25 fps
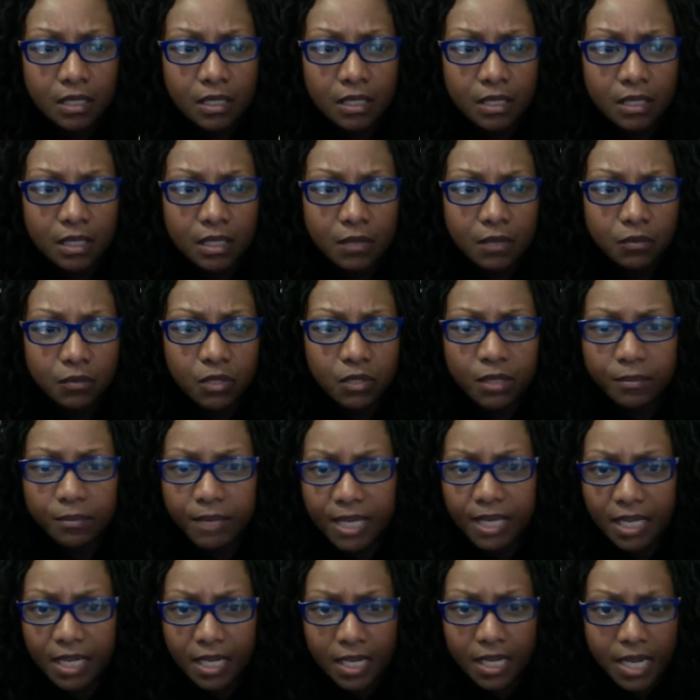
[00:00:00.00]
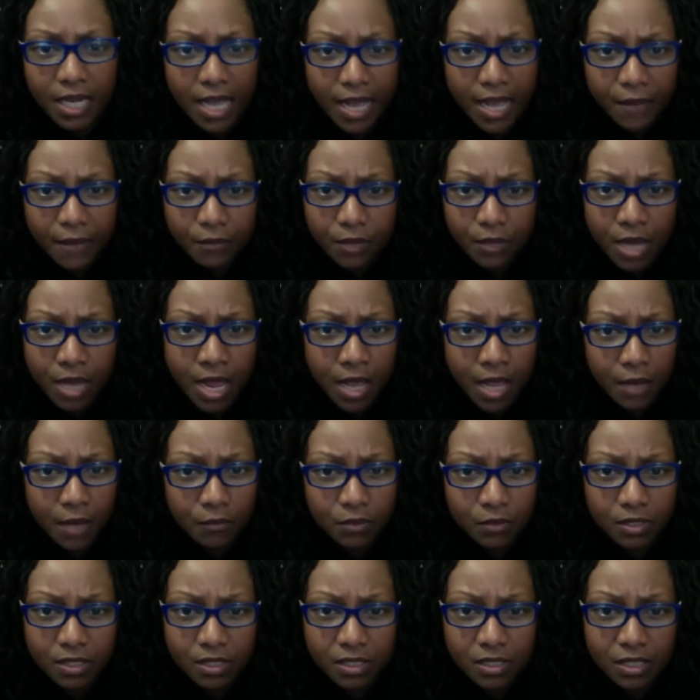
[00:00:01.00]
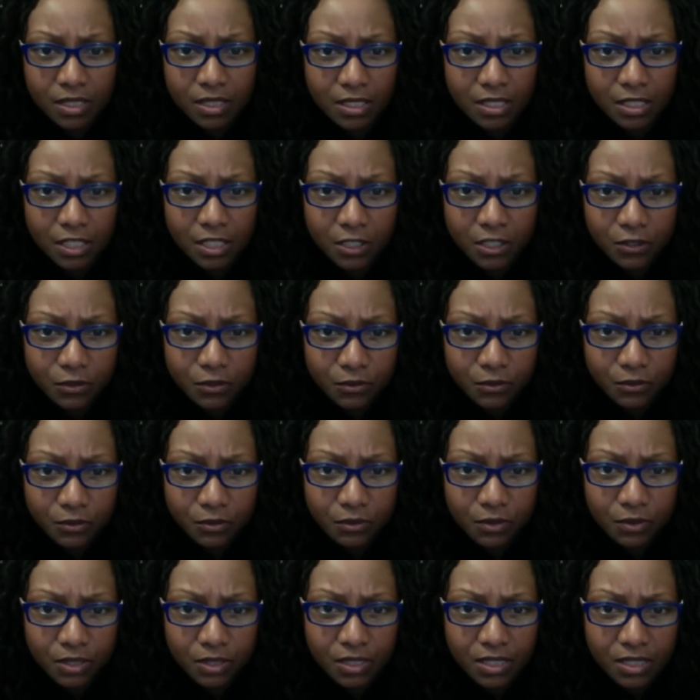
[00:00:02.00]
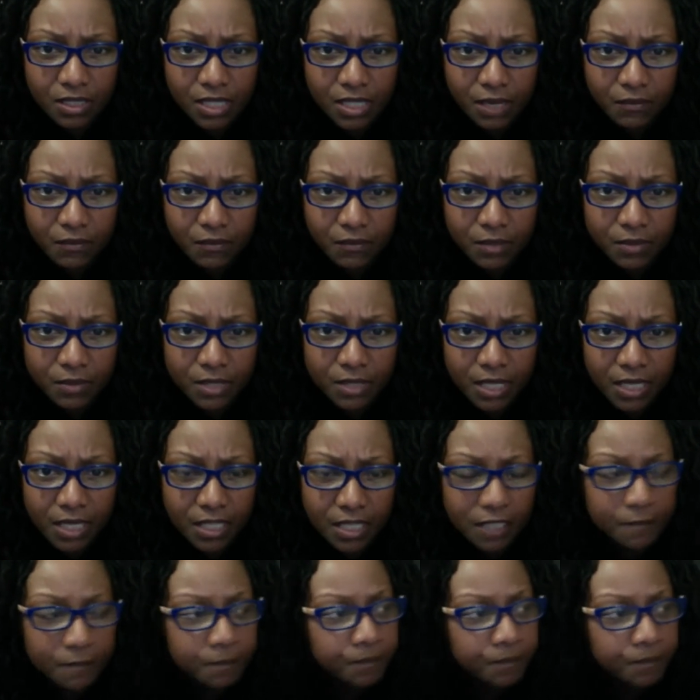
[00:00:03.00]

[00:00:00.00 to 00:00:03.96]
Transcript: with a man or not when I was in school. You understand what I'm saying?